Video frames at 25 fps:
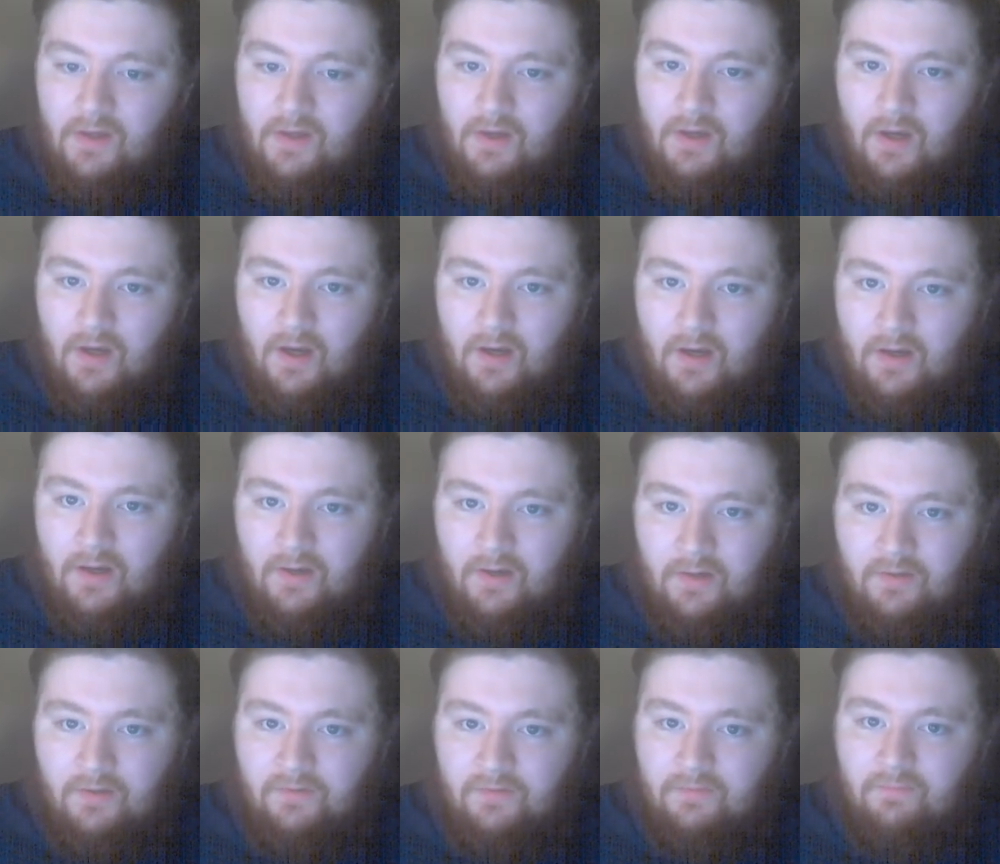
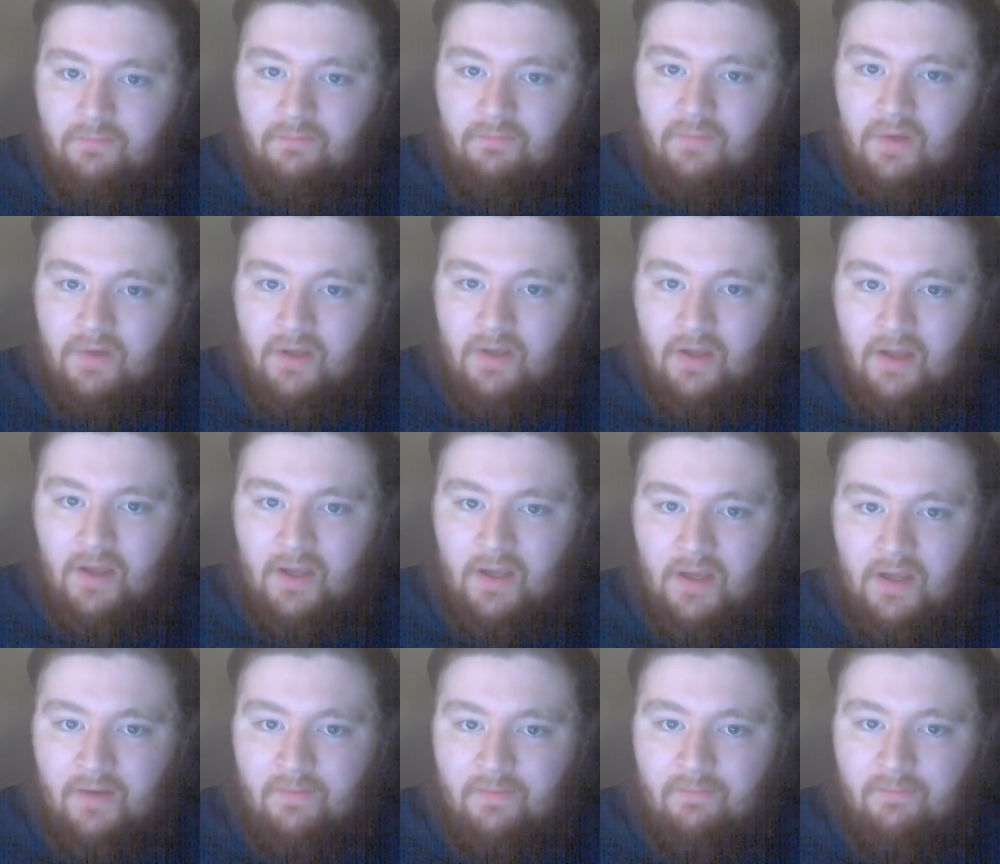
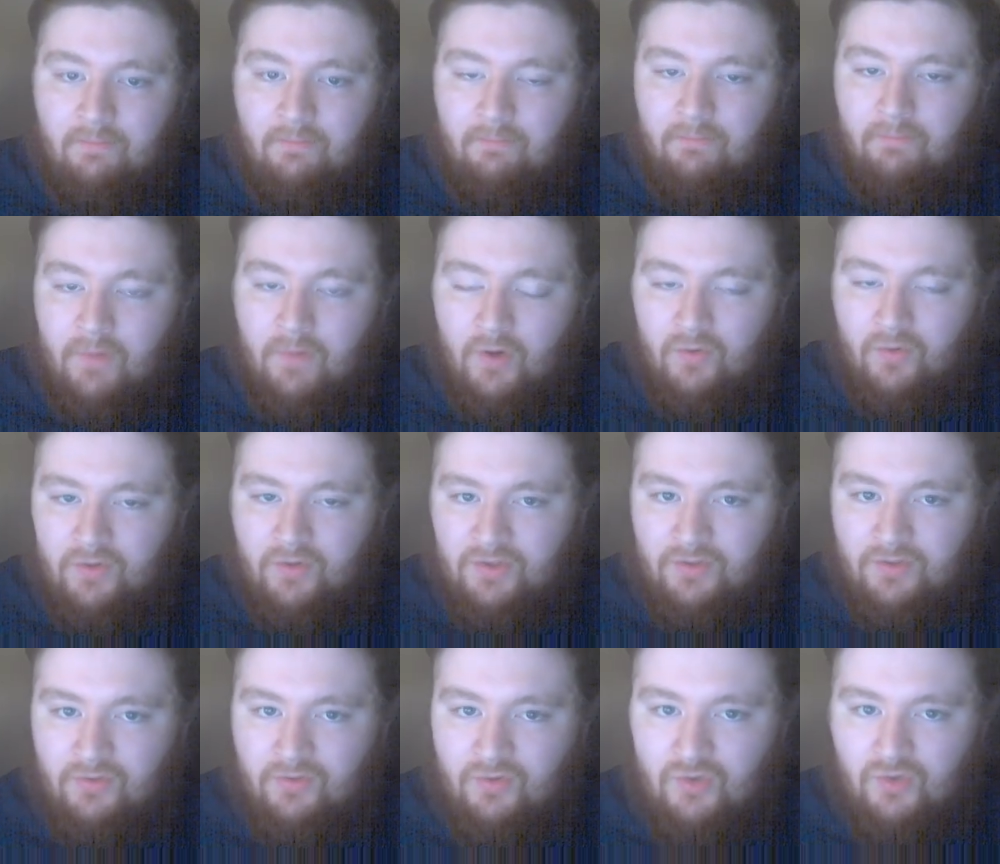And
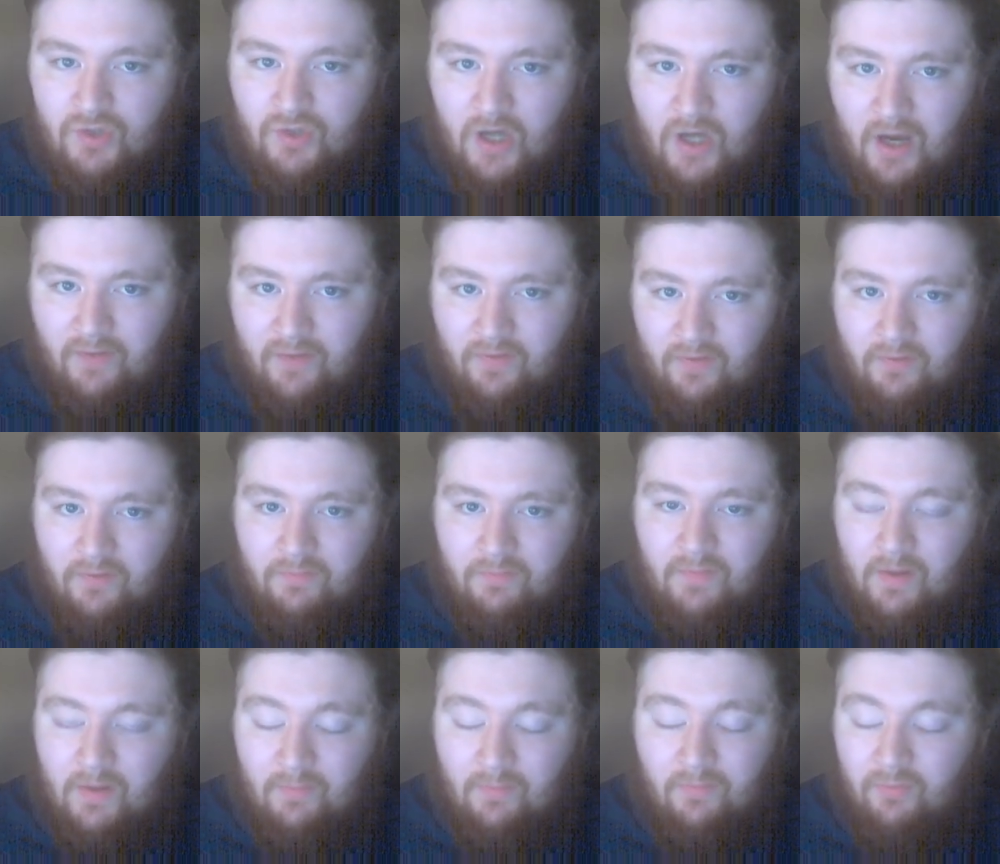most Java,
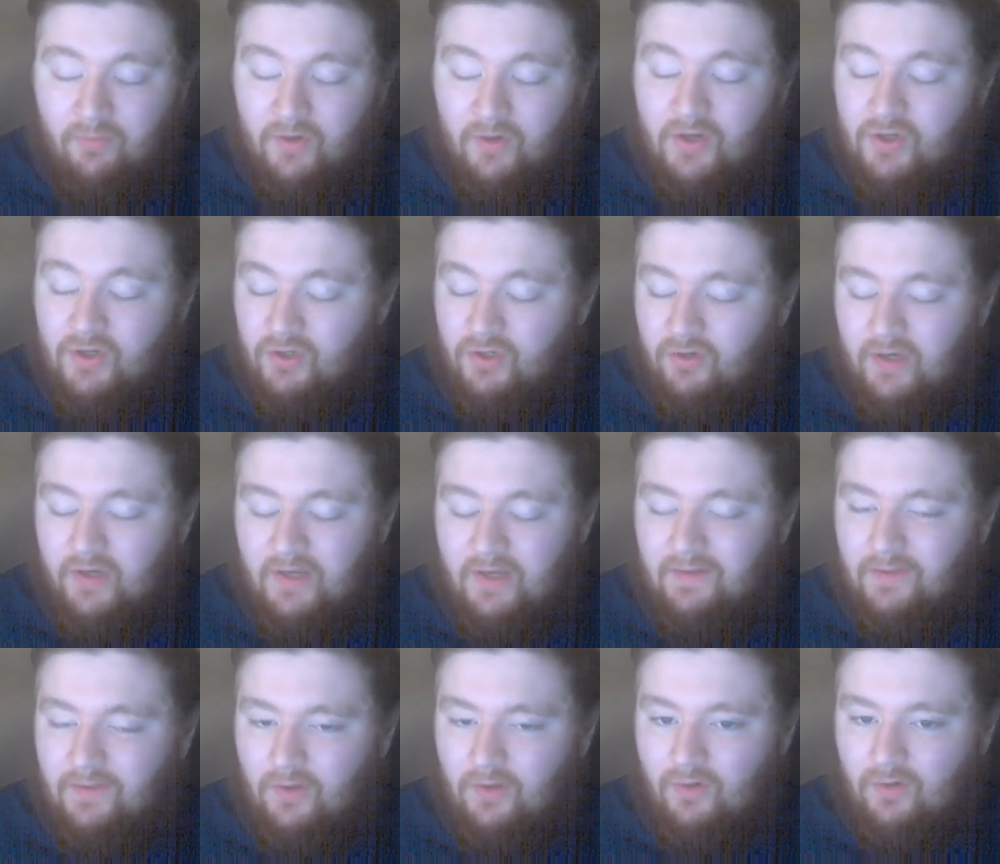I'm pretty sure
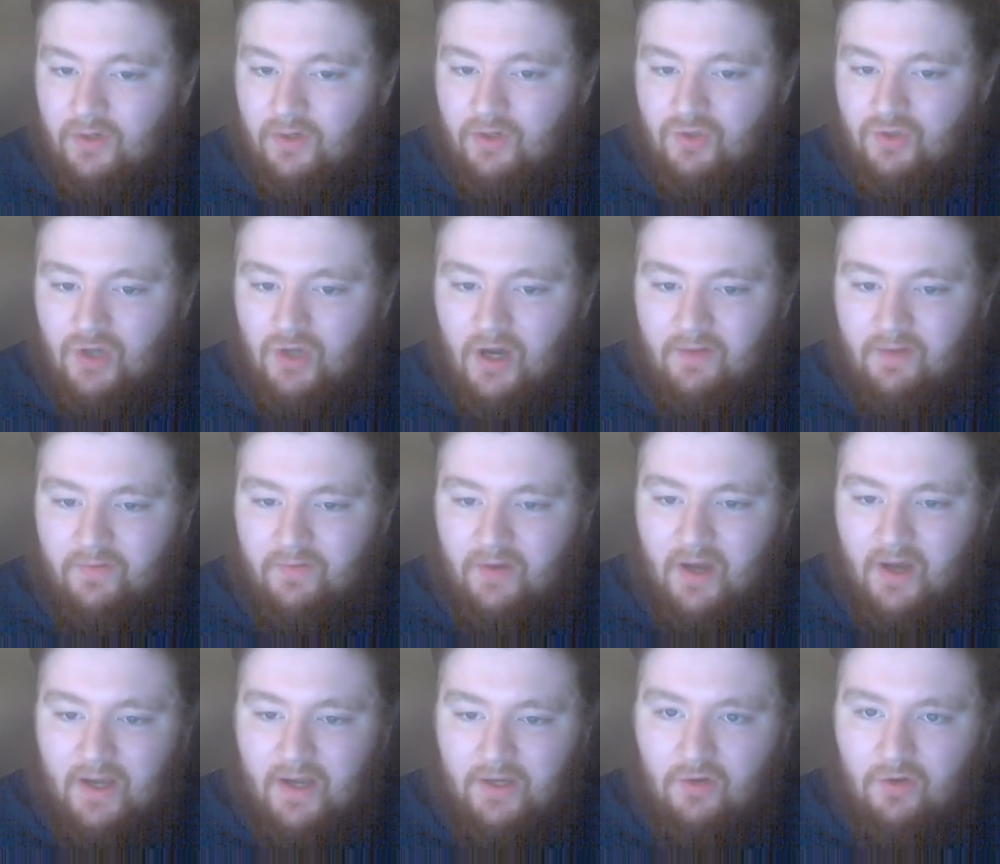in learning
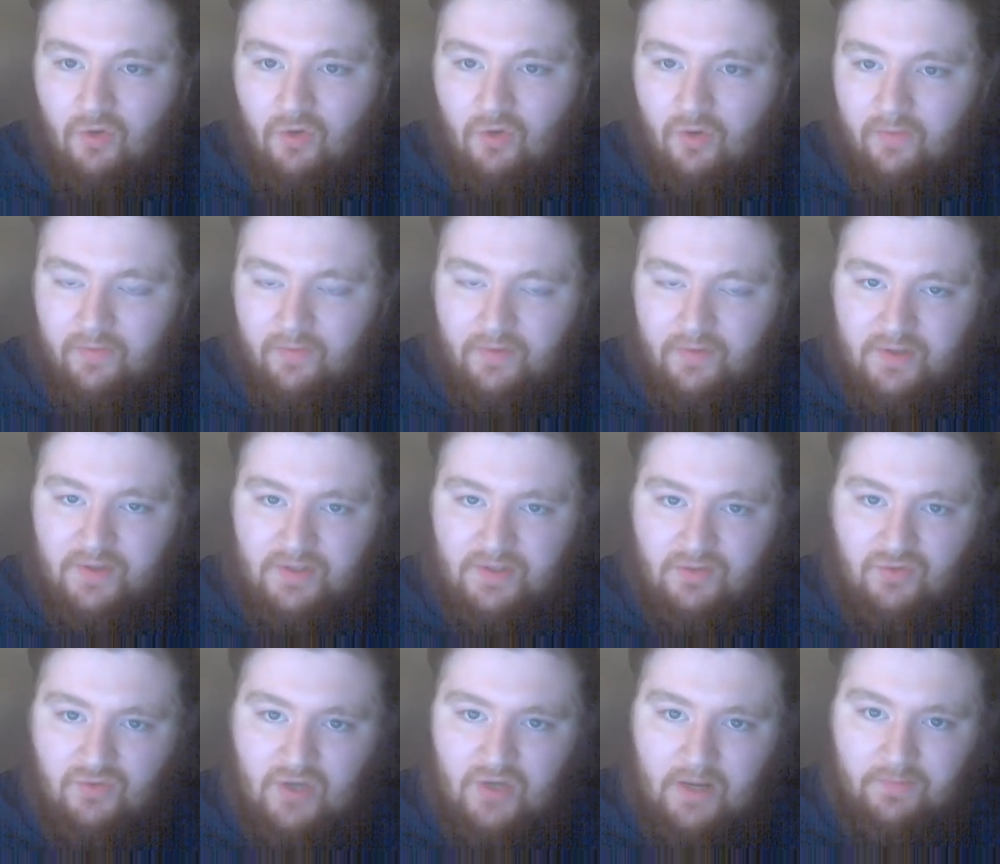Java, I go over
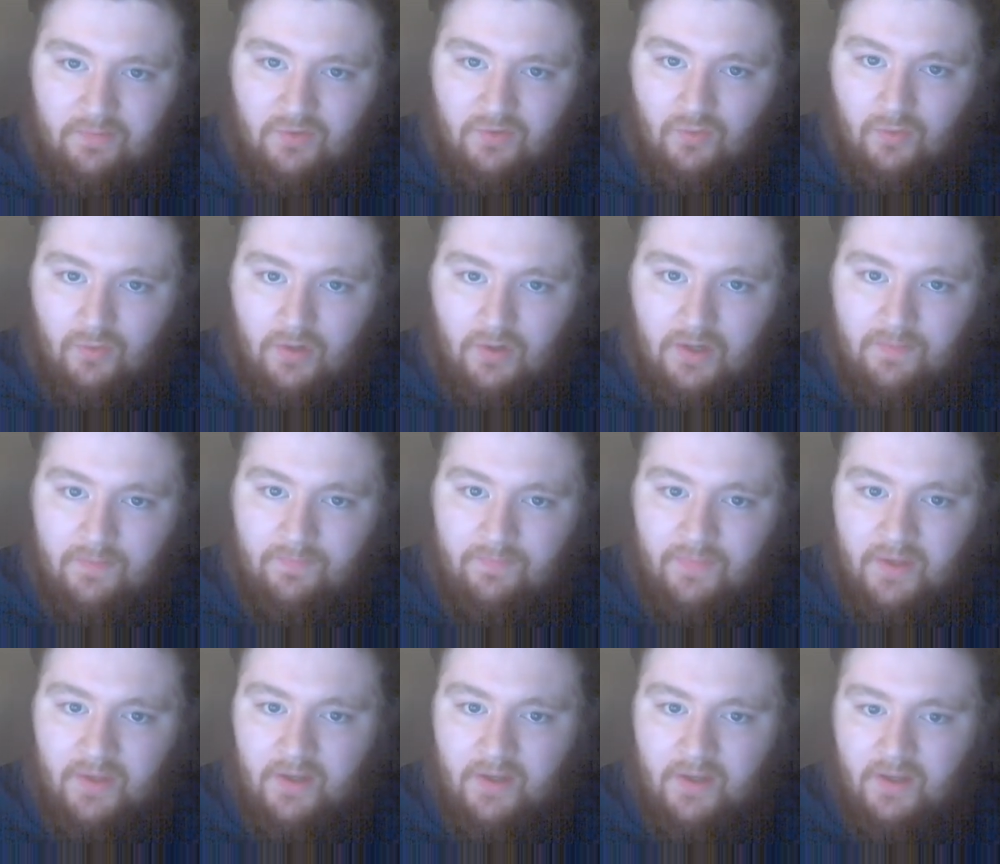this in chapter 1.